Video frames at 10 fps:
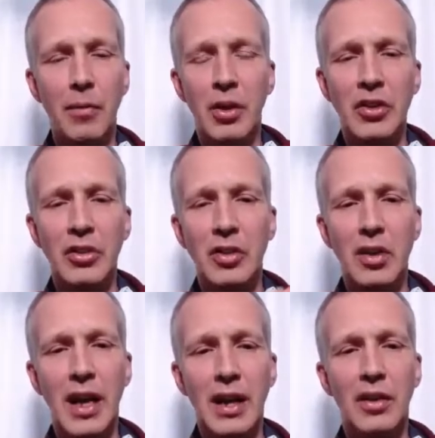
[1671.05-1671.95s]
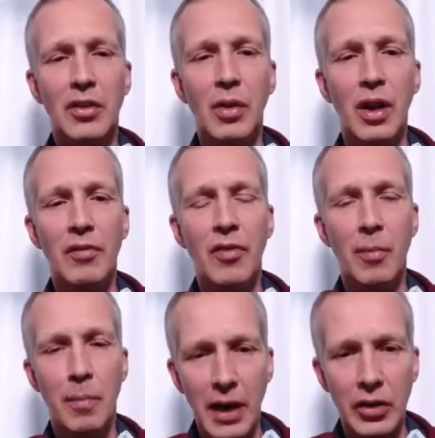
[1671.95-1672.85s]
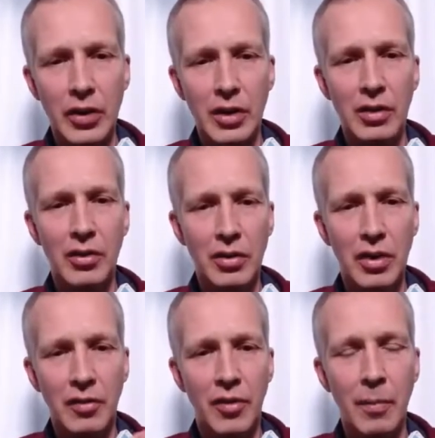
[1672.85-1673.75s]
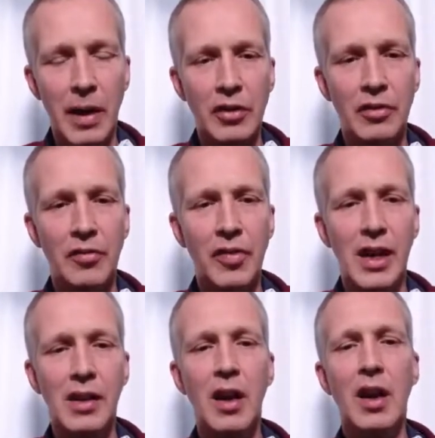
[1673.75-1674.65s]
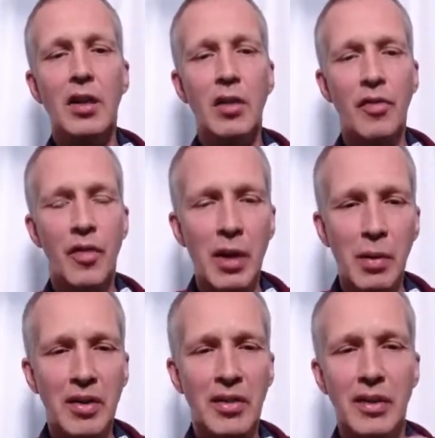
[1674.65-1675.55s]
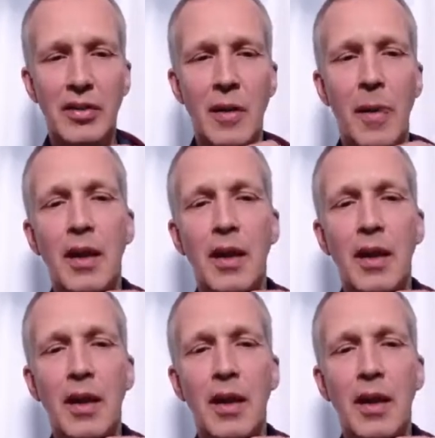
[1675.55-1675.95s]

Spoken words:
which is connected to information, to the information field, to frequencies.